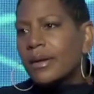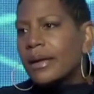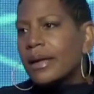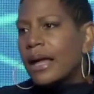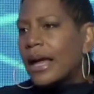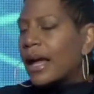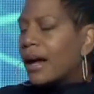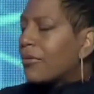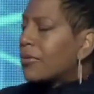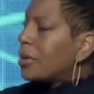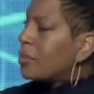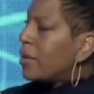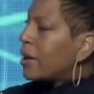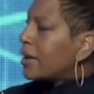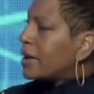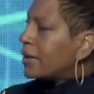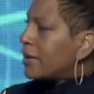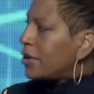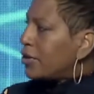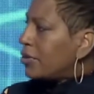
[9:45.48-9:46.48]

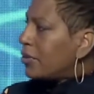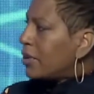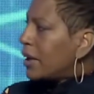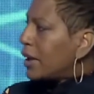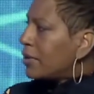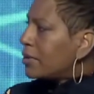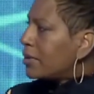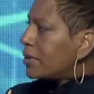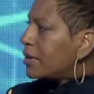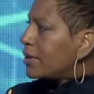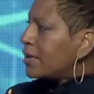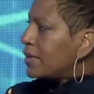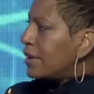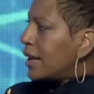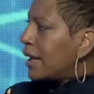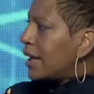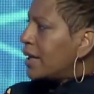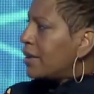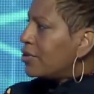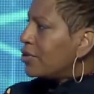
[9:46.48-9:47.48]
everybody that you had on this
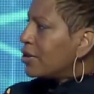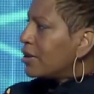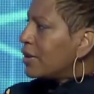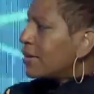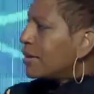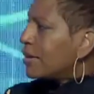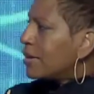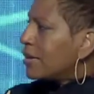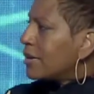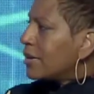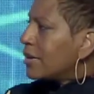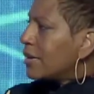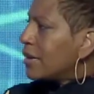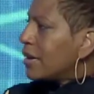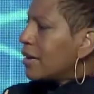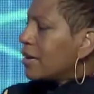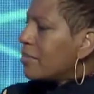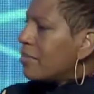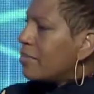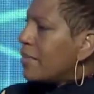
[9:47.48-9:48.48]
stage,
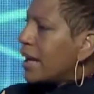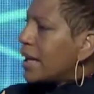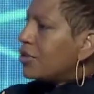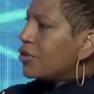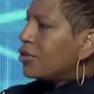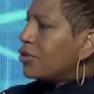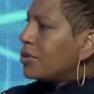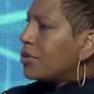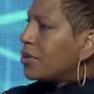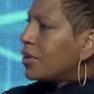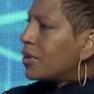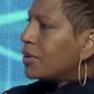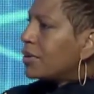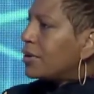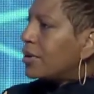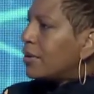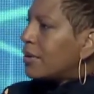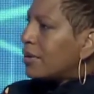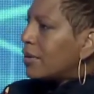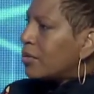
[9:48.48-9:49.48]
make sure
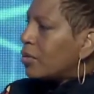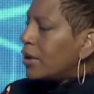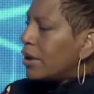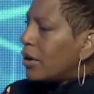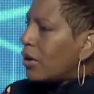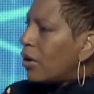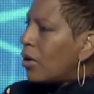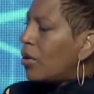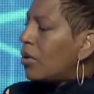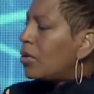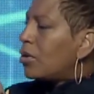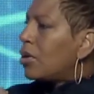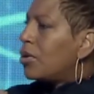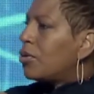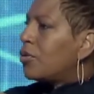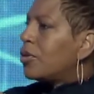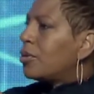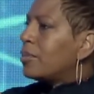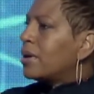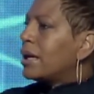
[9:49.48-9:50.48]
we all
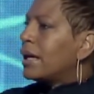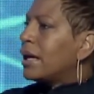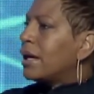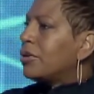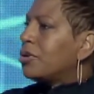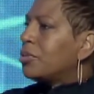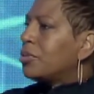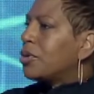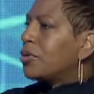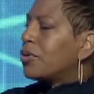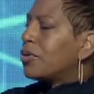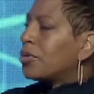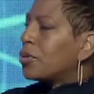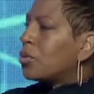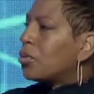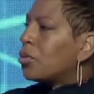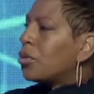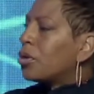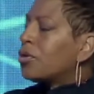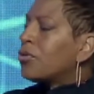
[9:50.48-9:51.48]
hold them accountable that the
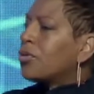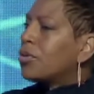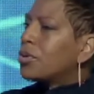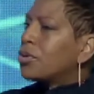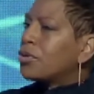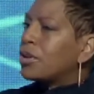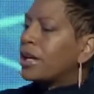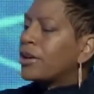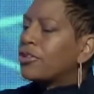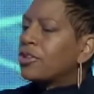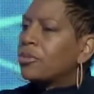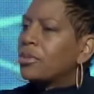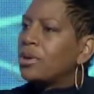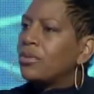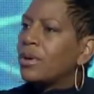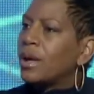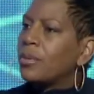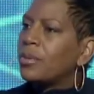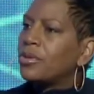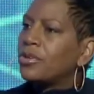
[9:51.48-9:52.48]
workforce has to be
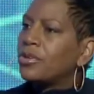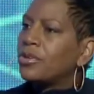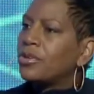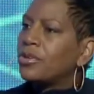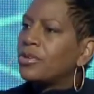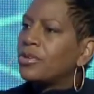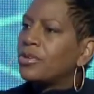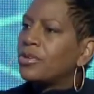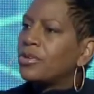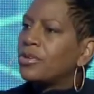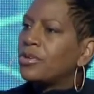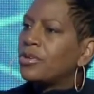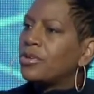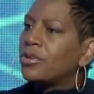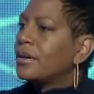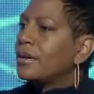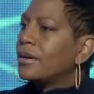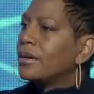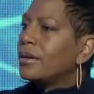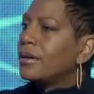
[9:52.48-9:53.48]
representative.
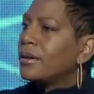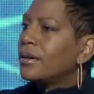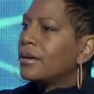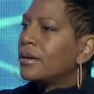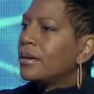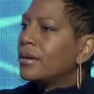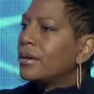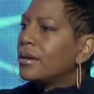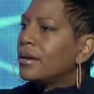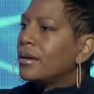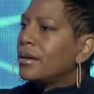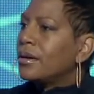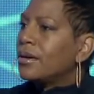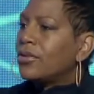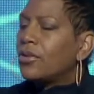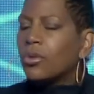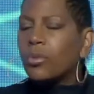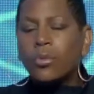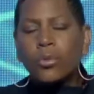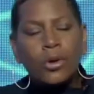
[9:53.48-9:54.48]

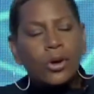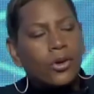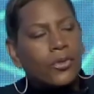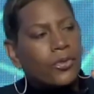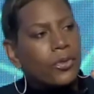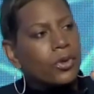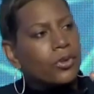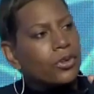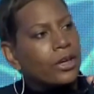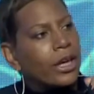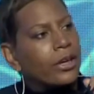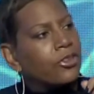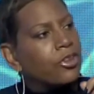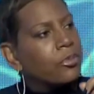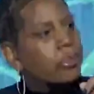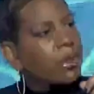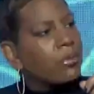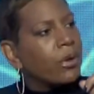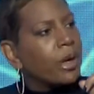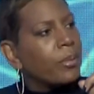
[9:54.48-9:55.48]
The workforce has to
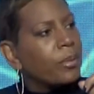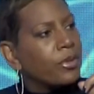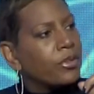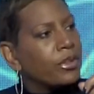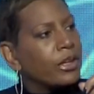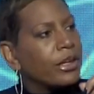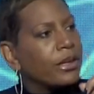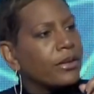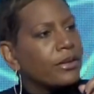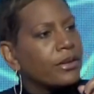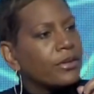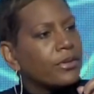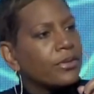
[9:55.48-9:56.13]
be representative.